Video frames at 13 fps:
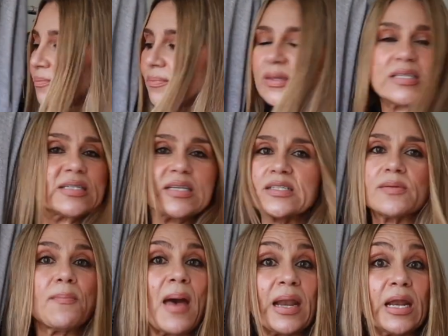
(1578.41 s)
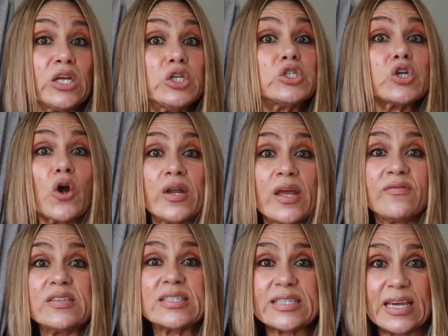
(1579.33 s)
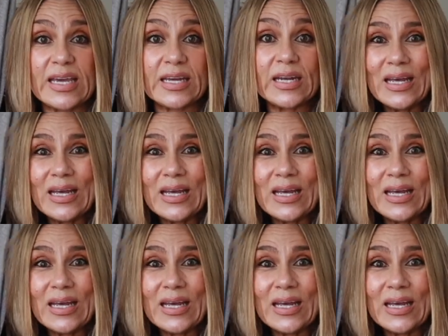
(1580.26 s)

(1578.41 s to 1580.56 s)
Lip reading: This doesn't matter, you don't even see it.